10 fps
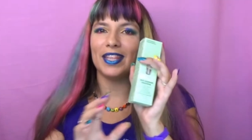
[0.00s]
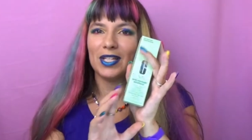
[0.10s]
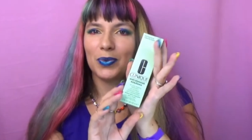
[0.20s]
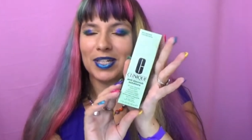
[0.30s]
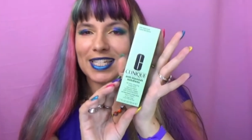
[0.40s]

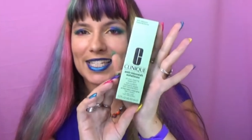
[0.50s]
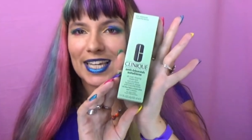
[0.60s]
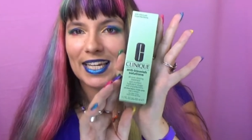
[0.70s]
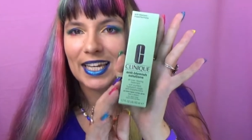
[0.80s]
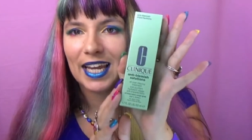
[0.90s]
This one is
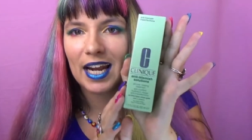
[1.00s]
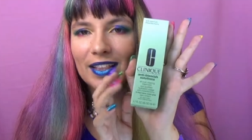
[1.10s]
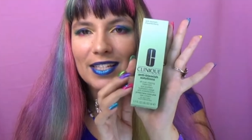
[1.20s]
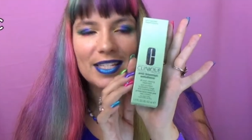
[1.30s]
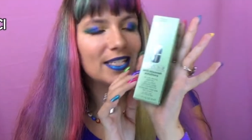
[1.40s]
skincare.
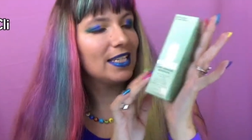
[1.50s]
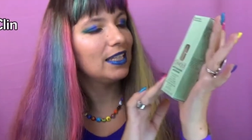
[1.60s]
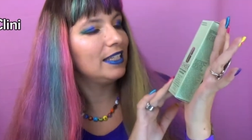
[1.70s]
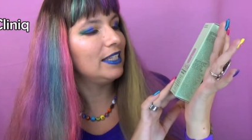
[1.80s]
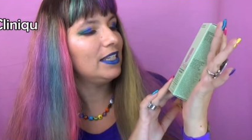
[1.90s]
This is
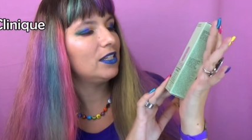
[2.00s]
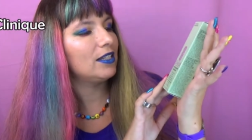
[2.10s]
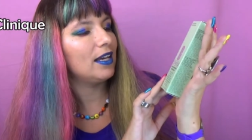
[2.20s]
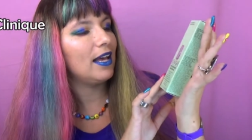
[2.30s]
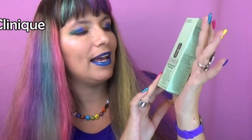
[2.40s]

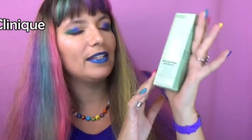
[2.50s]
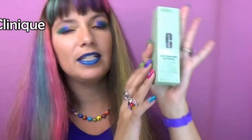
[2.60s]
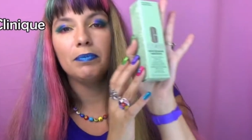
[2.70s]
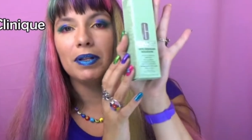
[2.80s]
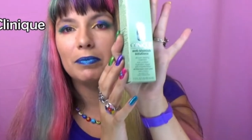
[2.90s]
Clinique
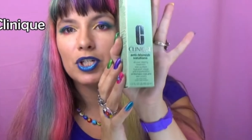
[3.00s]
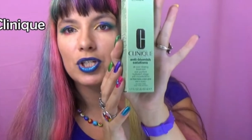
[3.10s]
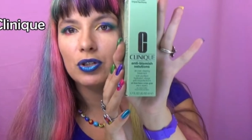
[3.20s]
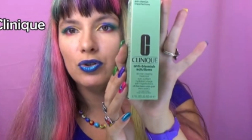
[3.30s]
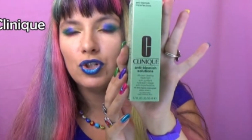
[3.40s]
anti-blemish
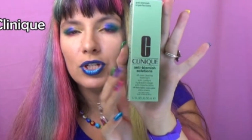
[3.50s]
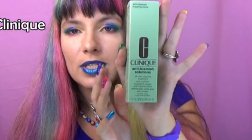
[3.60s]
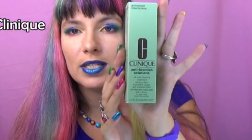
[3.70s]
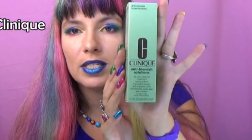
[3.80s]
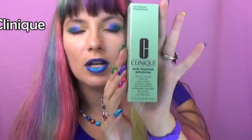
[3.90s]
solutions
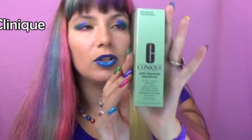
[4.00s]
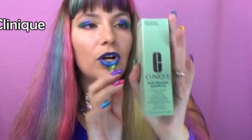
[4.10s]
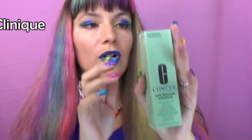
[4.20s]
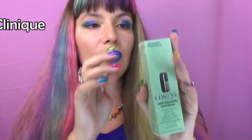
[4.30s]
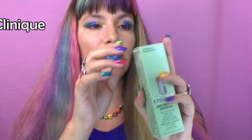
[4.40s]
it's called
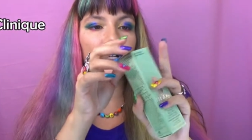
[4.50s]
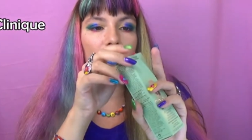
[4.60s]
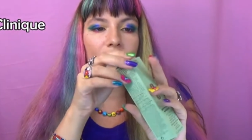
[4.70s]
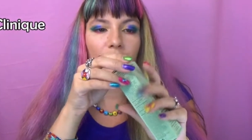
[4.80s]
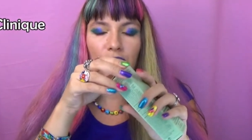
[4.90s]
all over
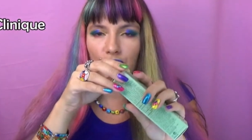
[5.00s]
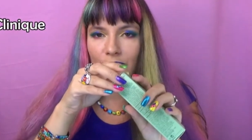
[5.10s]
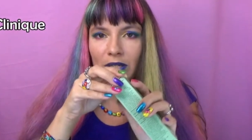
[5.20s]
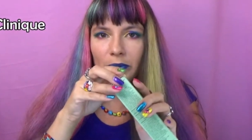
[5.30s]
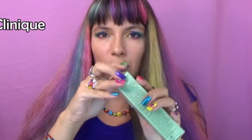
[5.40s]
clearing
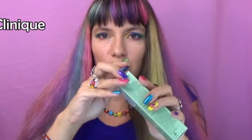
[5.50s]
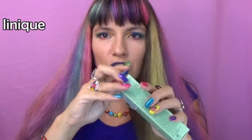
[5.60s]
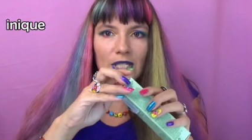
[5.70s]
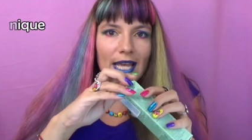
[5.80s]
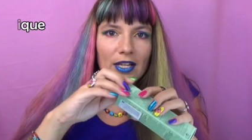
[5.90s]
treatment
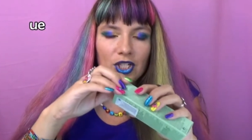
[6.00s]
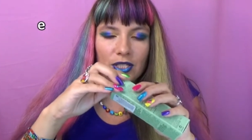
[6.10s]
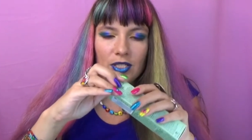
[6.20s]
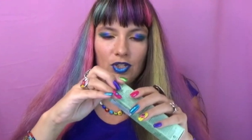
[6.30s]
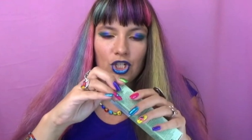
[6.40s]
which is actually
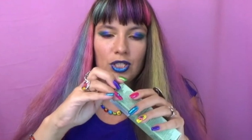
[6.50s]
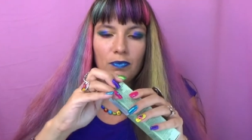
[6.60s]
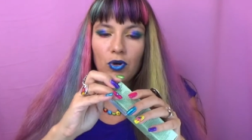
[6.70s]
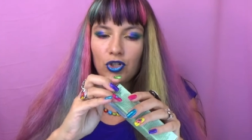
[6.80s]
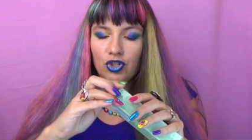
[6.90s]
it's just a
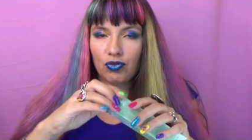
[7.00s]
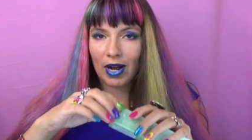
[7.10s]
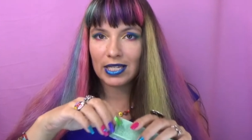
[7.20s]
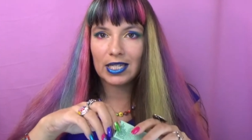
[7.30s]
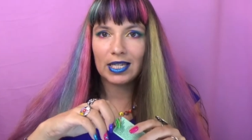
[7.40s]

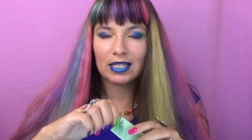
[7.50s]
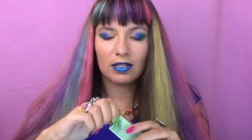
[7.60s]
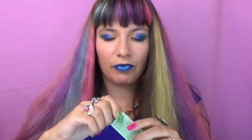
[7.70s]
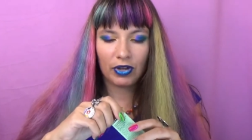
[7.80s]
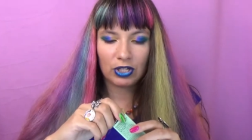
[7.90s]
moisturizer it's
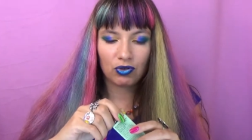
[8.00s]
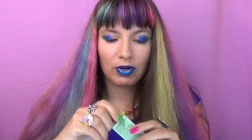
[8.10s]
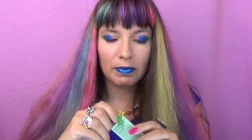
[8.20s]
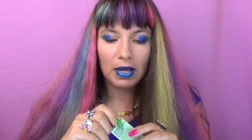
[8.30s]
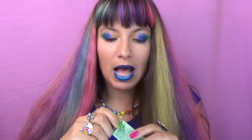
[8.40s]
a face
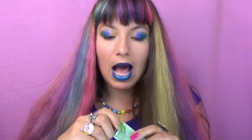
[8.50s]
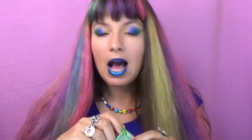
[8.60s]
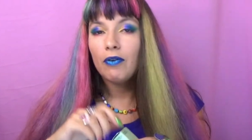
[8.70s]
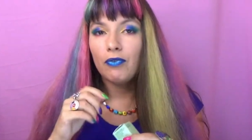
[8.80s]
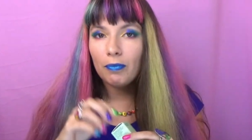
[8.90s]
cream
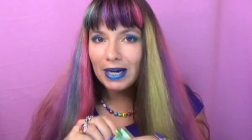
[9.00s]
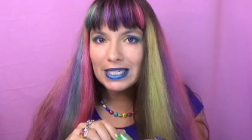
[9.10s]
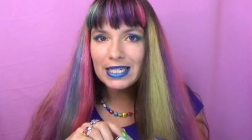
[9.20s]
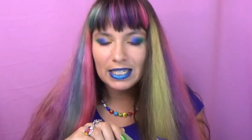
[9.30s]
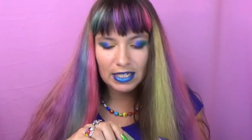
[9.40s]
for my
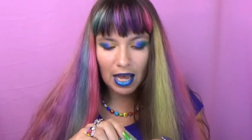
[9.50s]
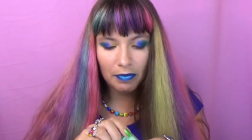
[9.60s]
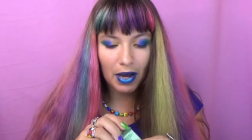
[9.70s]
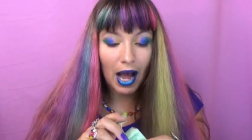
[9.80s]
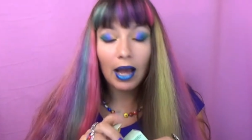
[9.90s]
skin
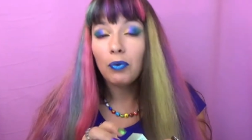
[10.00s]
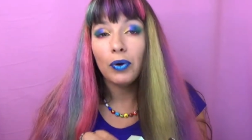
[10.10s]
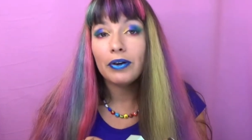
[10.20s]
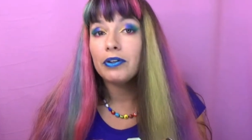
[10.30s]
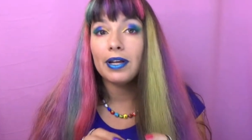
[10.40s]
type, I
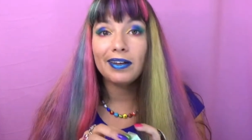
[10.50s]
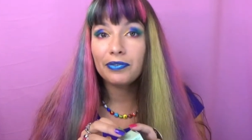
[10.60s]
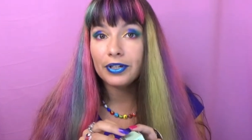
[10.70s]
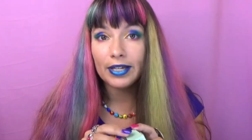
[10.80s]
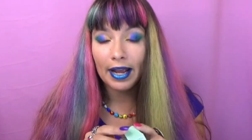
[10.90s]
wear it
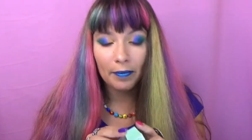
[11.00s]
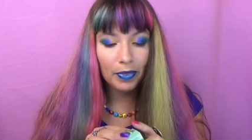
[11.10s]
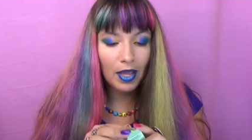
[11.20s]
every day.